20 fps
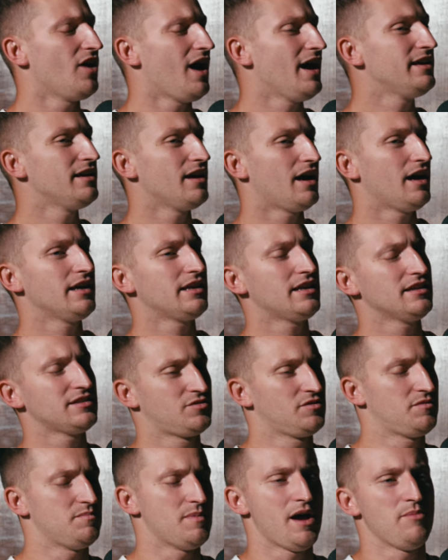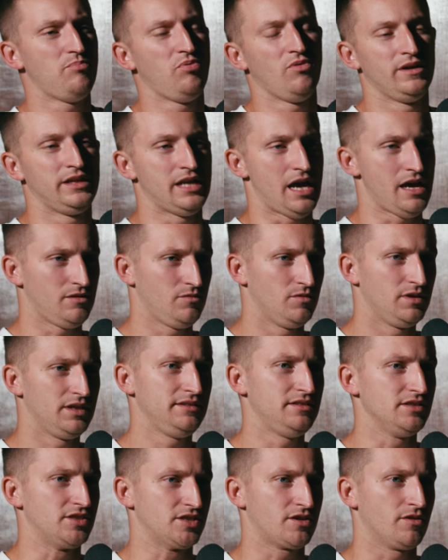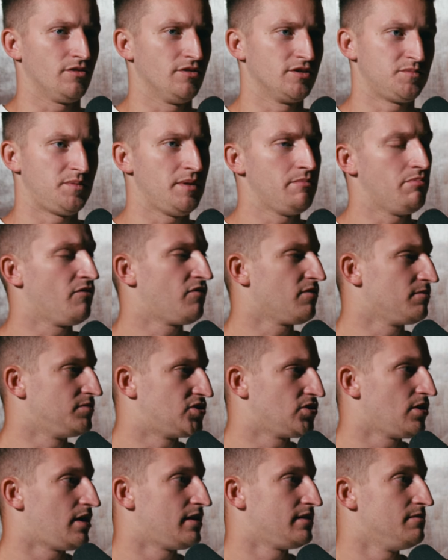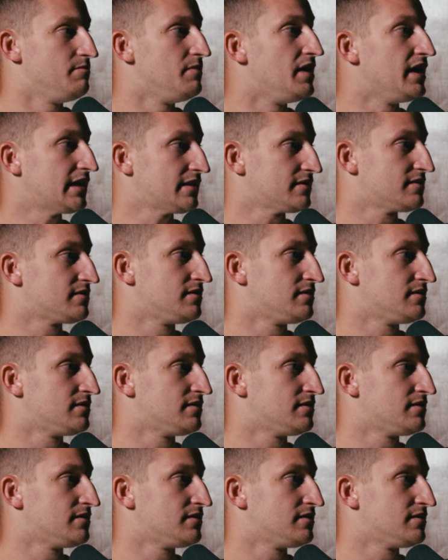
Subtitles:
I guess with my point, I don't want to discourage people from trying to mix.